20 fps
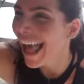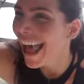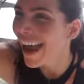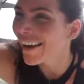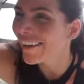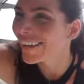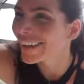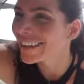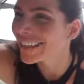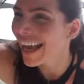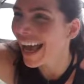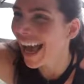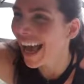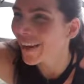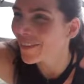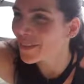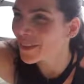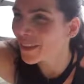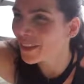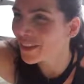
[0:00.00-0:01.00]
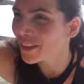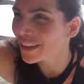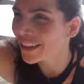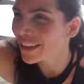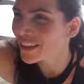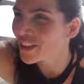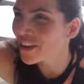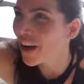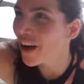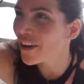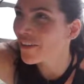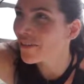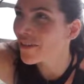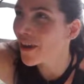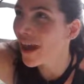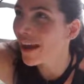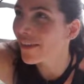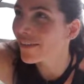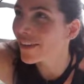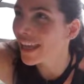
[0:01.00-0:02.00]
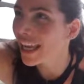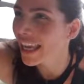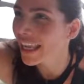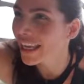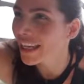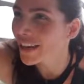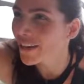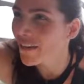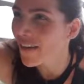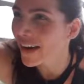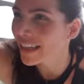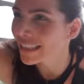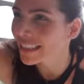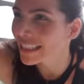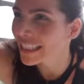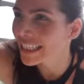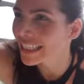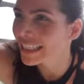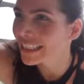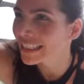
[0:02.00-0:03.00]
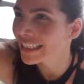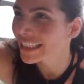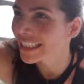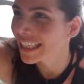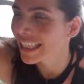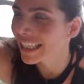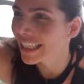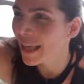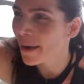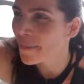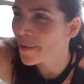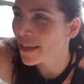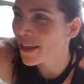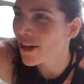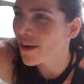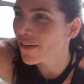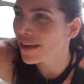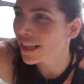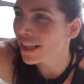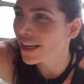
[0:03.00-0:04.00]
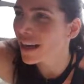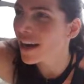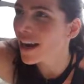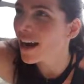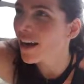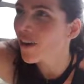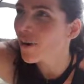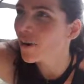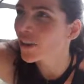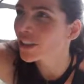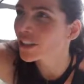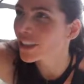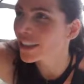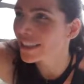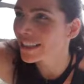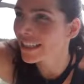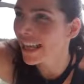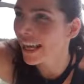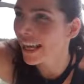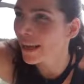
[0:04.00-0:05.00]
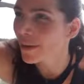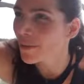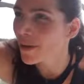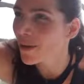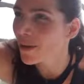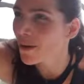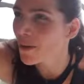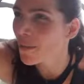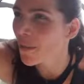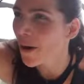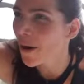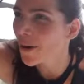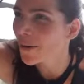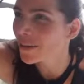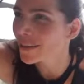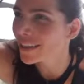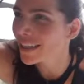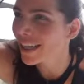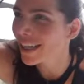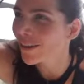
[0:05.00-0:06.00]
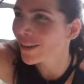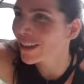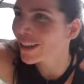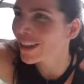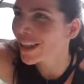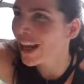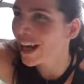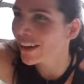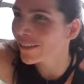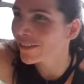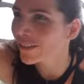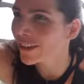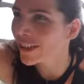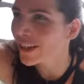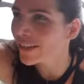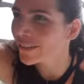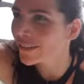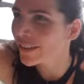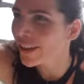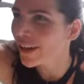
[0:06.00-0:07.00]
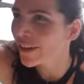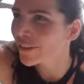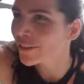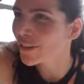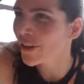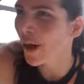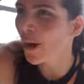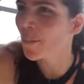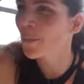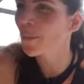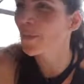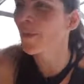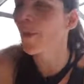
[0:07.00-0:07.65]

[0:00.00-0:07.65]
It was absolutely joy. If you have any questions, let me know here or just tag me in a post and I would love, love, love to help